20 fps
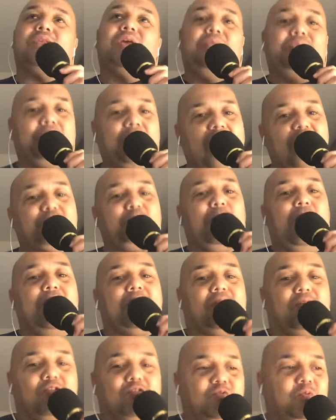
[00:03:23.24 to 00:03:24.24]
That's my
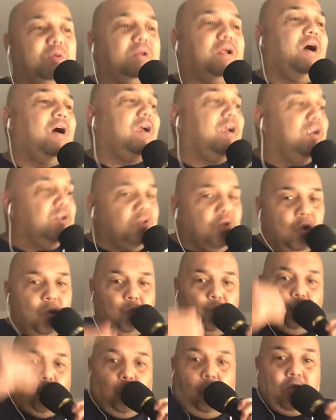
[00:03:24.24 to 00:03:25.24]
sweetheart.
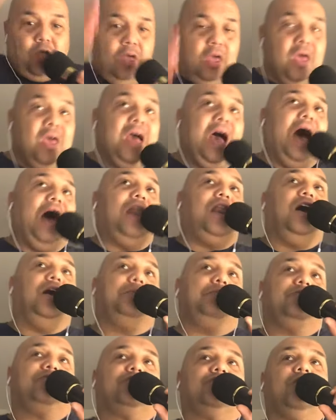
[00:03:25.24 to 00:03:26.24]
I love
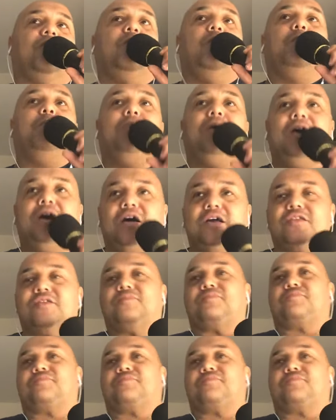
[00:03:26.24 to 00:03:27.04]
her so much.